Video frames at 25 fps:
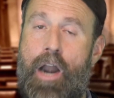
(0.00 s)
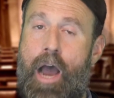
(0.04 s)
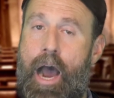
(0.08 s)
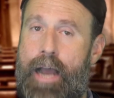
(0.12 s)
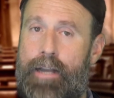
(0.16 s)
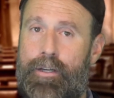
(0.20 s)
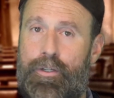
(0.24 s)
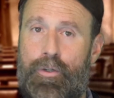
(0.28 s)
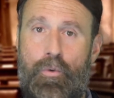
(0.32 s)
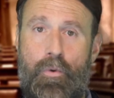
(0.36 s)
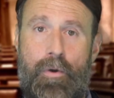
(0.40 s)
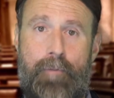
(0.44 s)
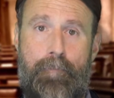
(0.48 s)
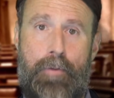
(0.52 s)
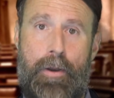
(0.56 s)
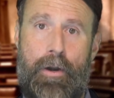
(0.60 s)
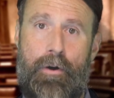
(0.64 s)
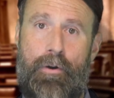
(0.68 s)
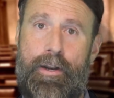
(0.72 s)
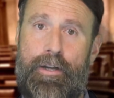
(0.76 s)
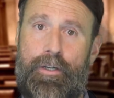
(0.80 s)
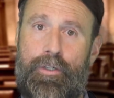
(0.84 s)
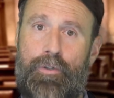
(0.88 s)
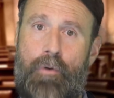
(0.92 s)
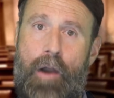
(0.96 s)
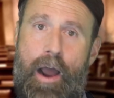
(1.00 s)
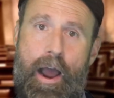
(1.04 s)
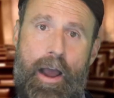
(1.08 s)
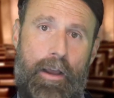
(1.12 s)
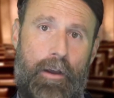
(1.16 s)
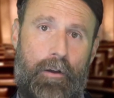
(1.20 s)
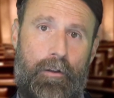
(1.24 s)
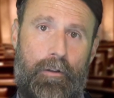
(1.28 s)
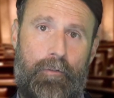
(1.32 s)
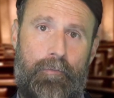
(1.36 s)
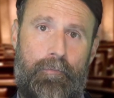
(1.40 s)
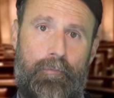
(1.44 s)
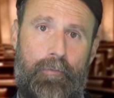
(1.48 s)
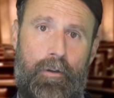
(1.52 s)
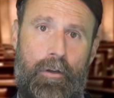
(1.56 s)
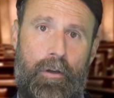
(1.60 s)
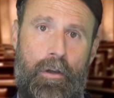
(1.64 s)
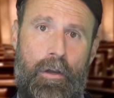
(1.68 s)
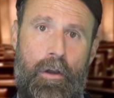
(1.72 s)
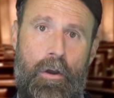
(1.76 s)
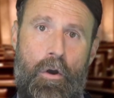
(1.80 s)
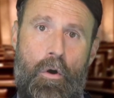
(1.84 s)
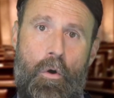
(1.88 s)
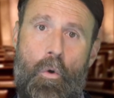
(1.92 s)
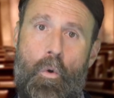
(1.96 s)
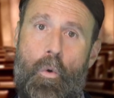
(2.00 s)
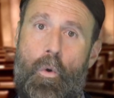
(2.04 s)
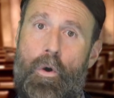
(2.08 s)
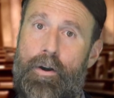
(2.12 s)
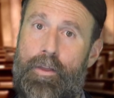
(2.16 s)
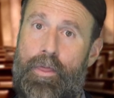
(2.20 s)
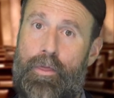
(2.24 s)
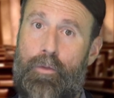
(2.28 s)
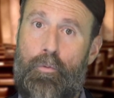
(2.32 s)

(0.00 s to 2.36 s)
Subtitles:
not to appear at trial, or